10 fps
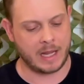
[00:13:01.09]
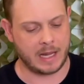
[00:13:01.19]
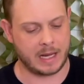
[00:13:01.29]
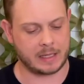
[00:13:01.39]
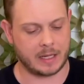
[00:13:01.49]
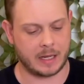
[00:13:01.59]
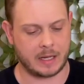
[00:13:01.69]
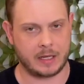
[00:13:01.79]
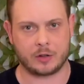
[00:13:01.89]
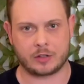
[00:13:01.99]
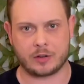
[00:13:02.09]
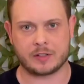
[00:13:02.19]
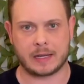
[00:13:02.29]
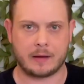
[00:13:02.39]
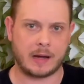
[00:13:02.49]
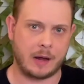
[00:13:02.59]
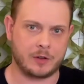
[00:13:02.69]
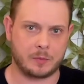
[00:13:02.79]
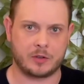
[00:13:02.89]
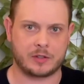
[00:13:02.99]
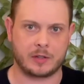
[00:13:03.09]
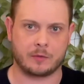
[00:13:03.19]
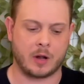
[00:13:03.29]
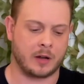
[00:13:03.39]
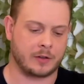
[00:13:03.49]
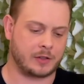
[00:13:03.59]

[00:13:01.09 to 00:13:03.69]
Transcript: And, you know, it turns out I was mostly wrong.